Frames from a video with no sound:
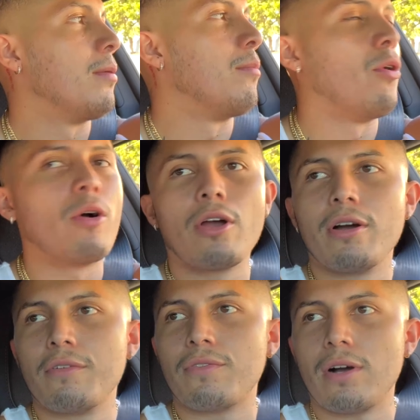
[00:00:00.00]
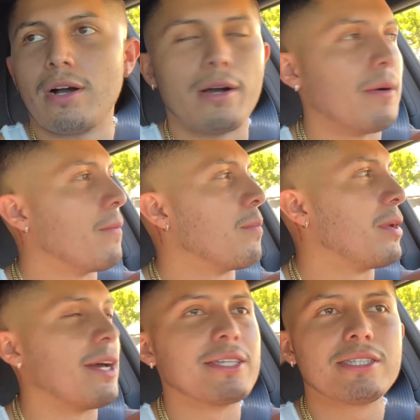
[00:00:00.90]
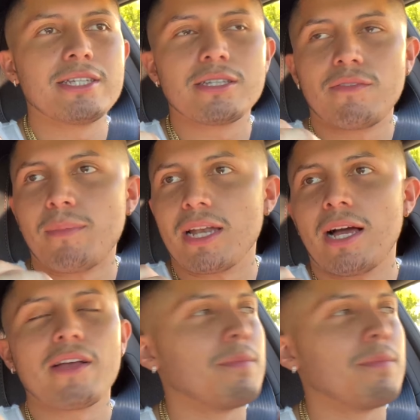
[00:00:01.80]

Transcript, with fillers: more of um, behind the scenes of my life,